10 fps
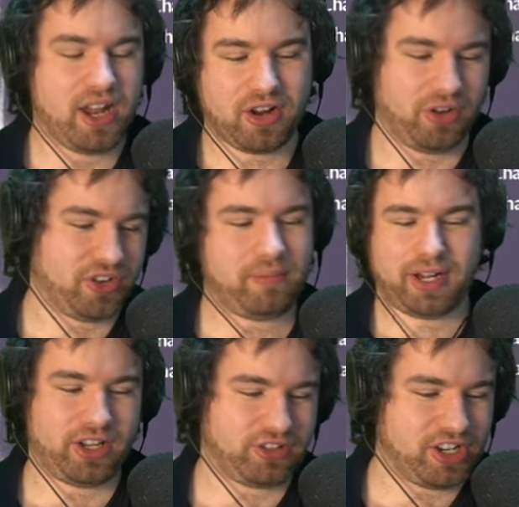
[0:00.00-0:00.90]
got new
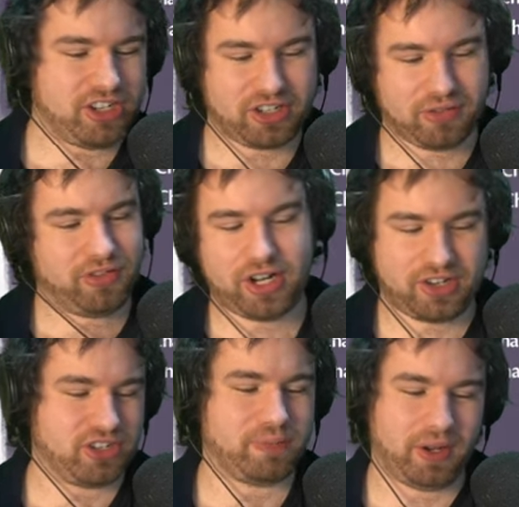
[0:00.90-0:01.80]
masteries,
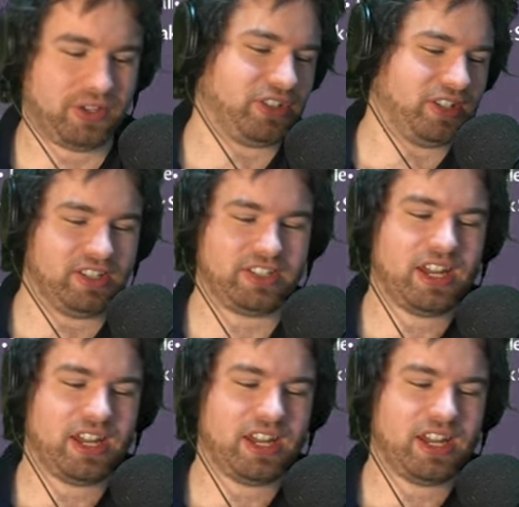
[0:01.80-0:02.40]
convergence bosses,